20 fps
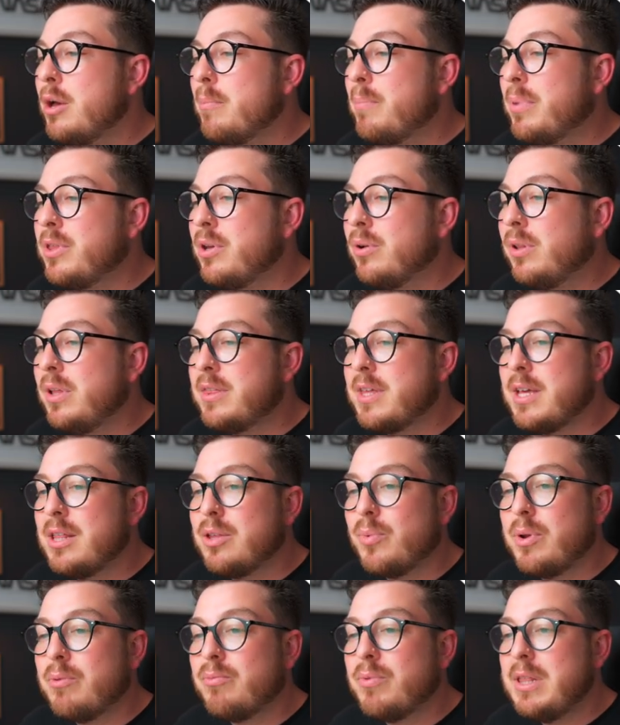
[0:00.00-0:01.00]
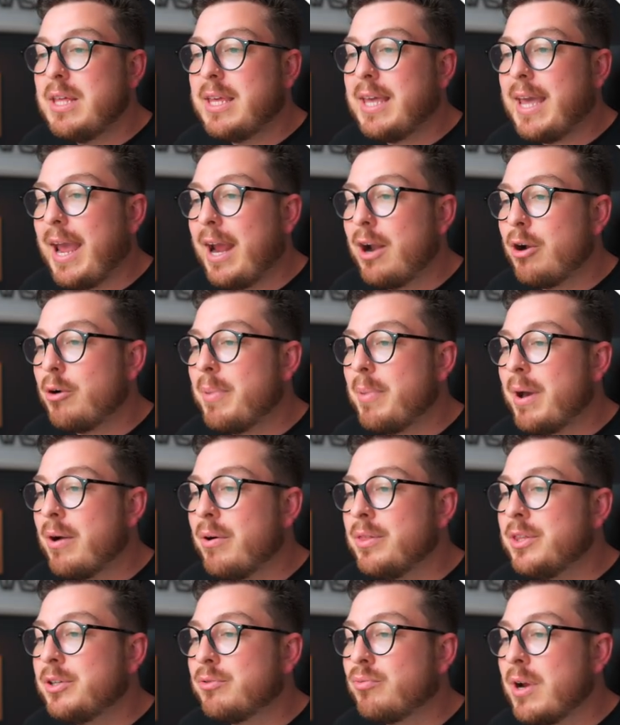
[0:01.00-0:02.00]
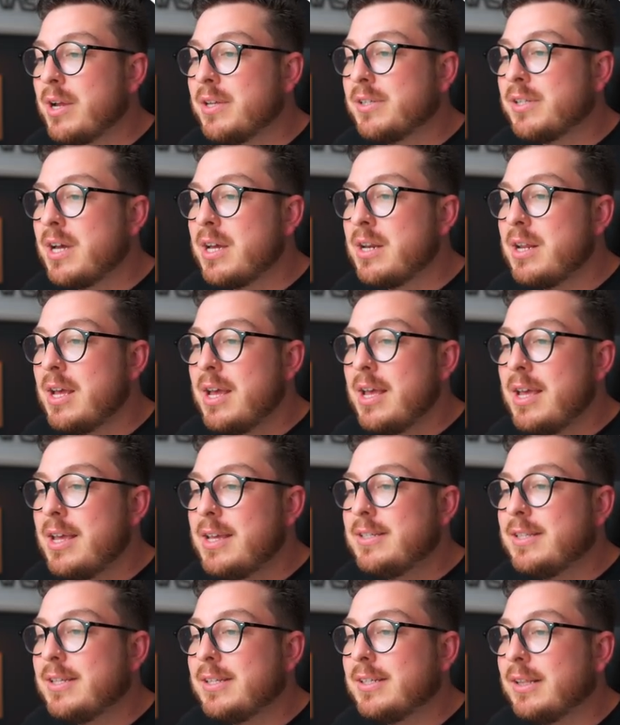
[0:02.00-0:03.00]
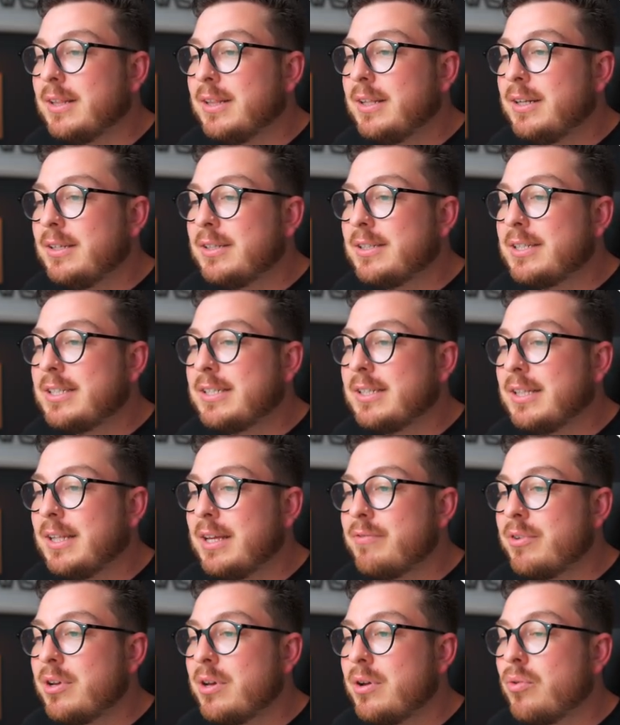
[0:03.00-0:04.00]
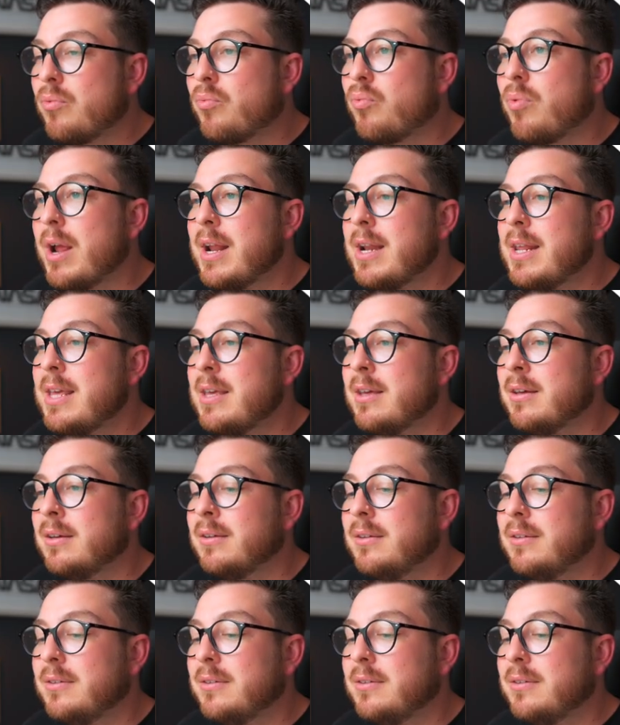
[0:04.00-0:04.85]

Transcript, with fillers: But the only thing that we really care about on this right side is this little sliver right here.